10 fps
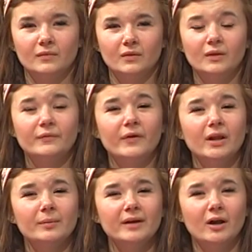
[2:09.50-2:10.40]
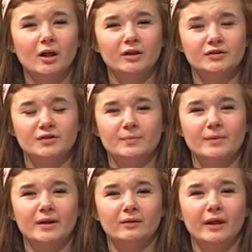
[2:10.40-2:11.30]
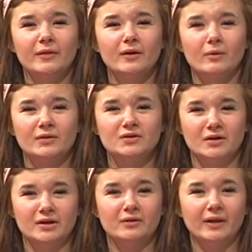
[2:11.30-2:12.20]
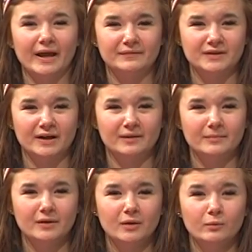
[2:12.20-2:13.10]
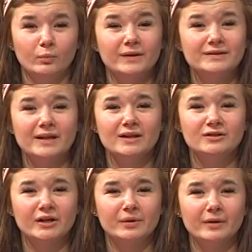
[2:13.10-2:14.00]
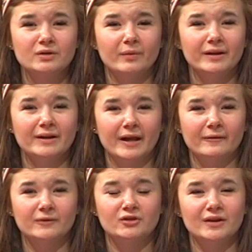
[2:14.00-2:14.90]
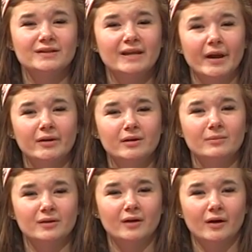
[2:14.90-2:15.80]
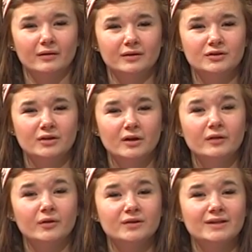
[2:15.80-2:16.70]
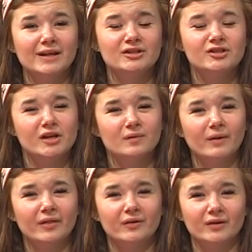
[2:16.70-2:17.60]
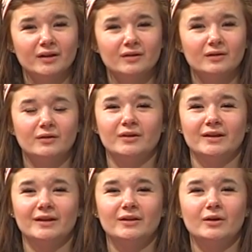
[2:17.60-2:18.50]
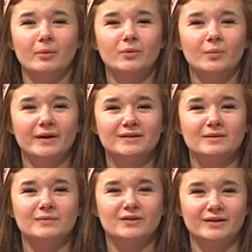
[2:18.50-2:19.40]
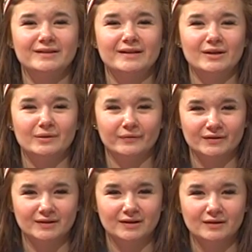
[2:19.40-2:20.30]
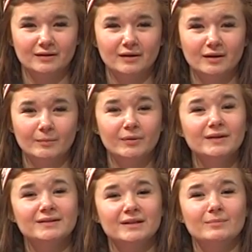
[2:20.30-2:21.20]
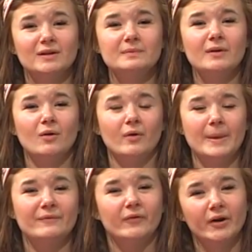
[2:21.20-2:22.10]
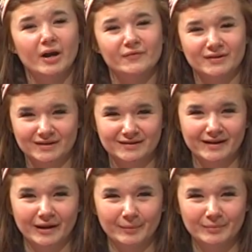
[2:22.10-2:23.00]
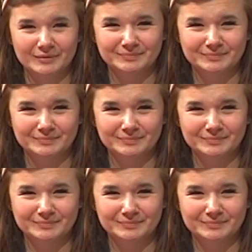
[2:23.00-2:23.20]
The following colleges will be at Olathe North during Eagle halftime. Wednesday, January 29th, Johnson County Community College. Thursday, January 30th, 30th Northwest Missouri State University. Please see Ms. McCoy in the front office to sign up.